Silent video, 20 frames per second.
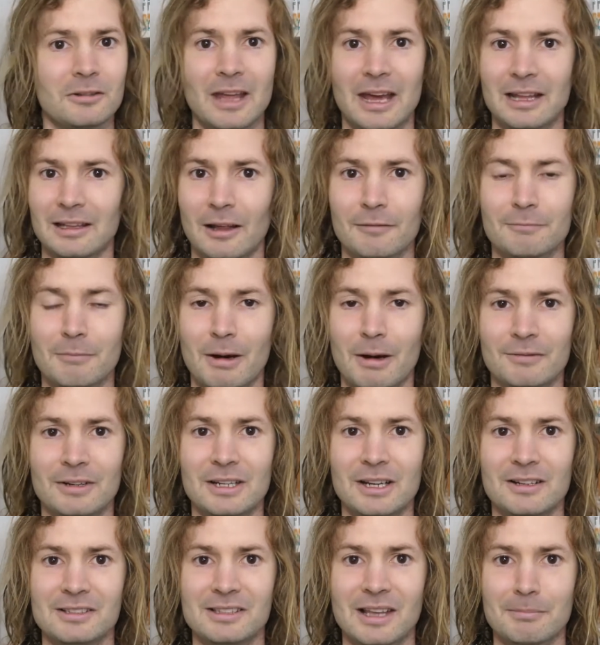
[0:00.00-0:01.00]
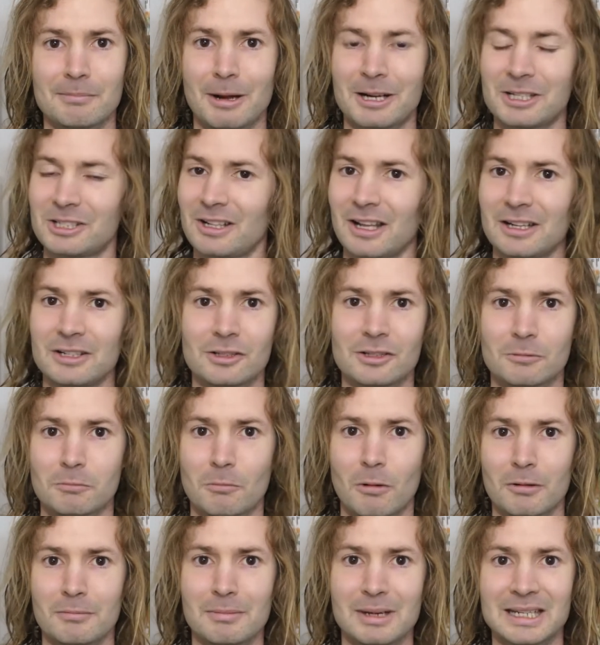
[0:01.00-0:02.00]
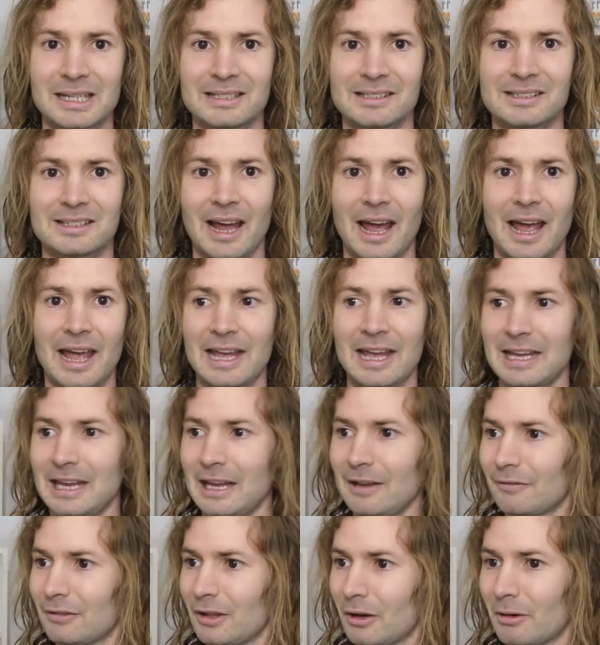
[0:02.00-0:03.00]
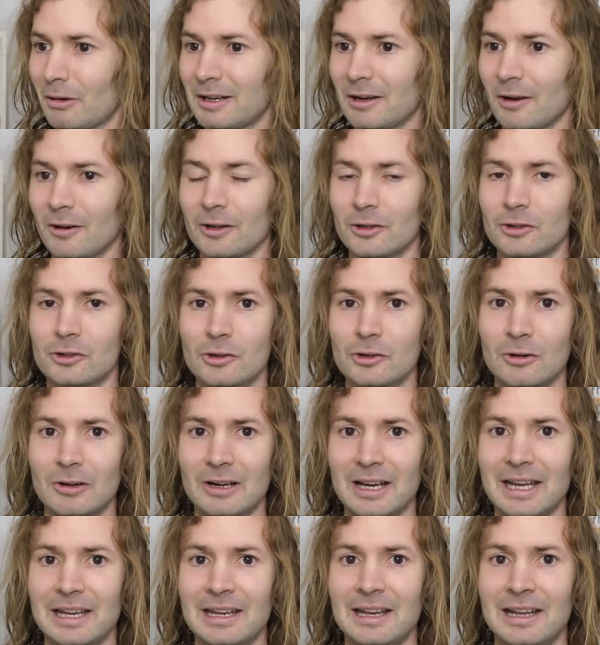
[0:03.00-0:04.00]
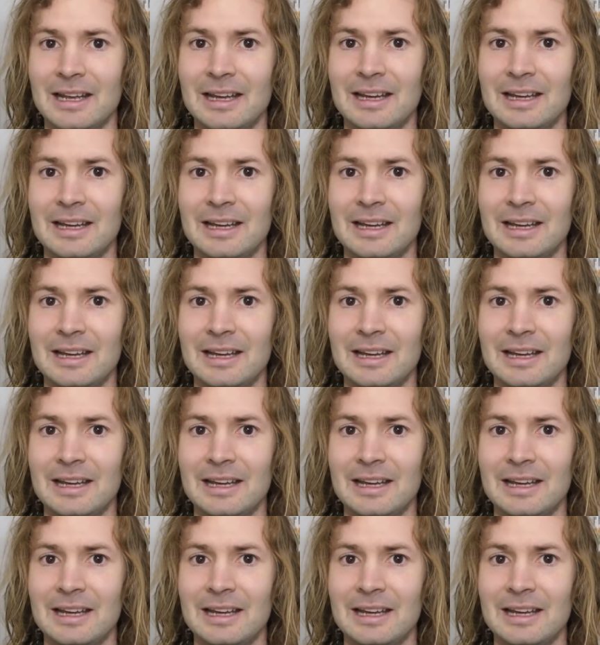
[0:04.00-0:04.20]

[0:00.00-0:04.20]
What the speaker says: they love my videos that much, they just want me to stay even though I don't enjoy it,